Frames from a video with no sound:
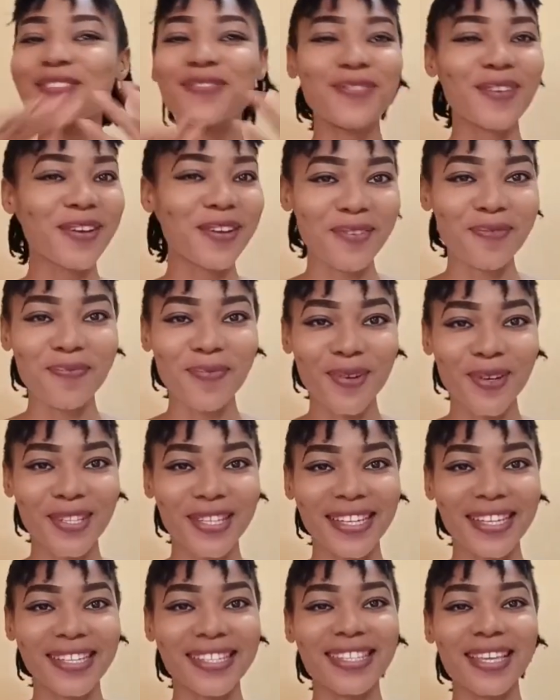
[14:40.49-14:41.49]
It's very
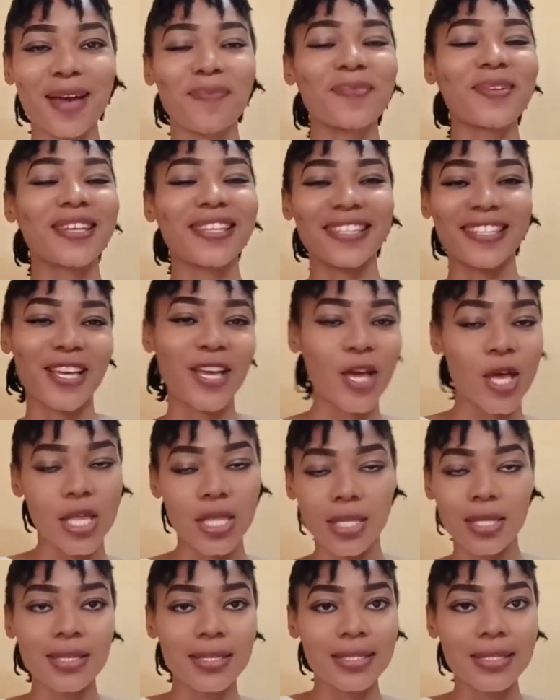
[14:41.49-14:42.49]
important. I mean,
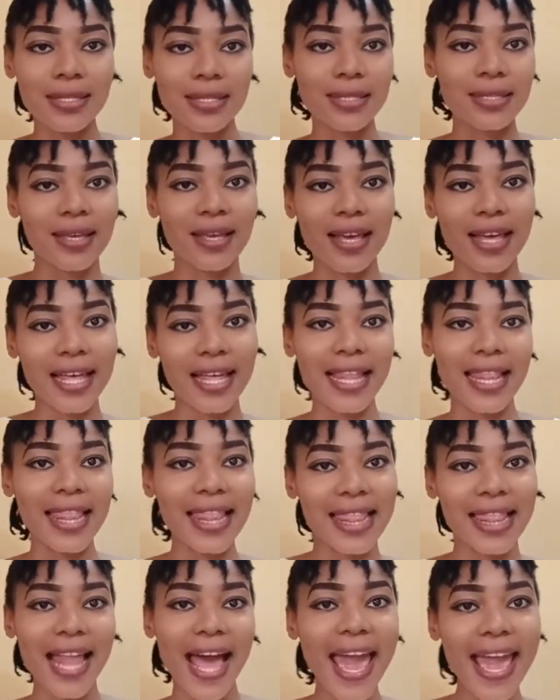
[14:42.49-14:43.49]
those
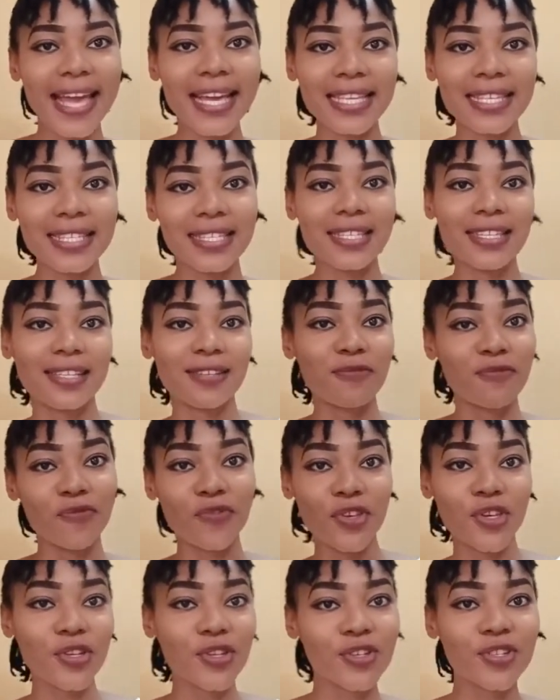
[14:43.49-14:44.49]
likes,
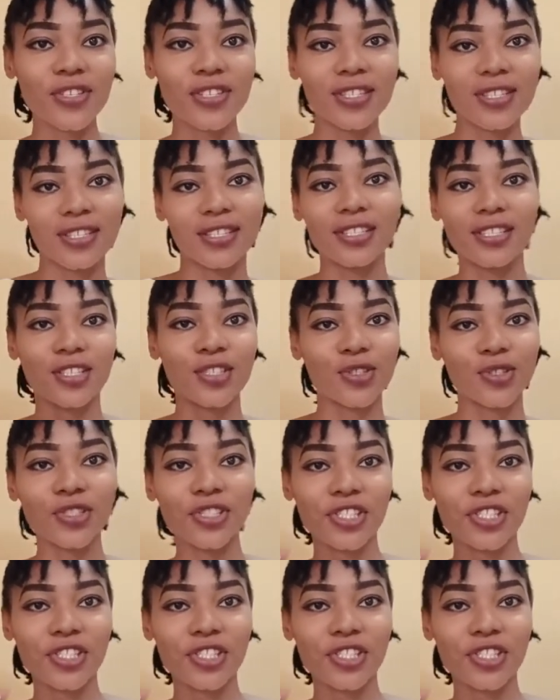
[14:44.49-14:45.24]
views,